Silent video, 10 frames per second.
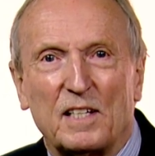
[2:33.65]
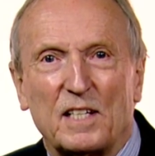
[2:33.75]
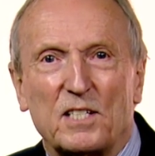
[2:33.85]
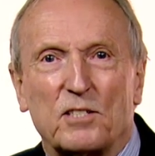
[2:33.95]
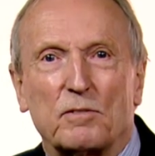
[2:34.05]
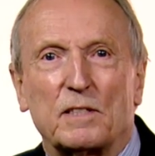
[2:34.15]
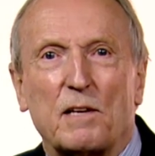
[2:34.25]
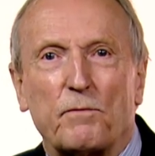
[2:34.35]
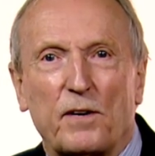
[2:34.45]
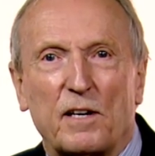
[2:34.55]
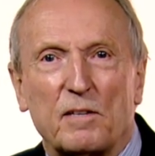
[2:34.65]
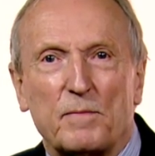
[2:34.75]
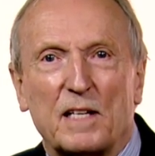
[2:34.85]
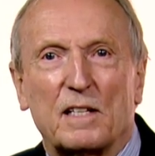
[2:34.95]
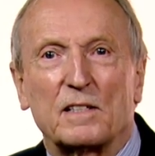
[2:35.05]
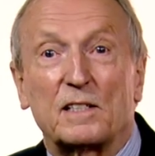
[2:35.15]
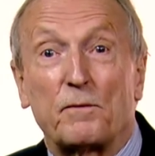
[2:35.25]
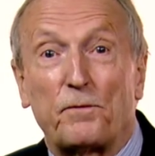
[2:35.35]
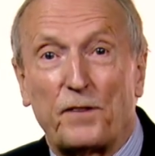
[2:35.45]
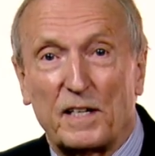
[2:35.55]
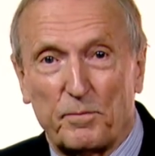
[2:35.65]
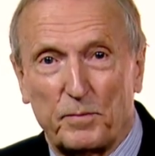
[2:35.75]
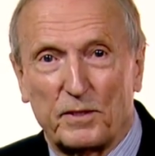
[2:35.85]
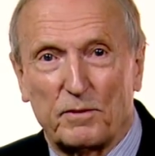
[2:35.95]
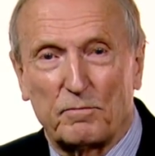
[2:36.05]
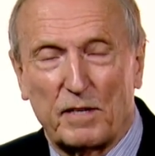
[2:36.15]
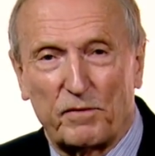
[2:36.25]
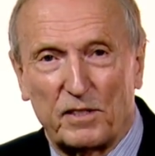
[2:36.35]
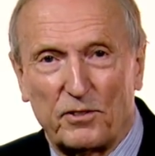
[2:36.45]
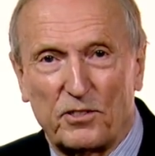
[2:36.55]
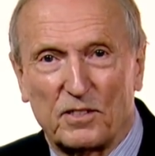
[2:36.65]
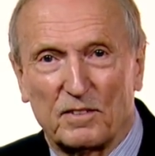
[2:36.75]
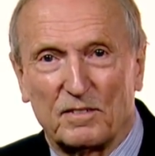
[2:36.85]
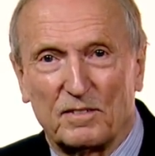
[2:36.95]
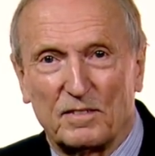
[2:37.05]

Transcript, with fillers: into an environmental development revolution.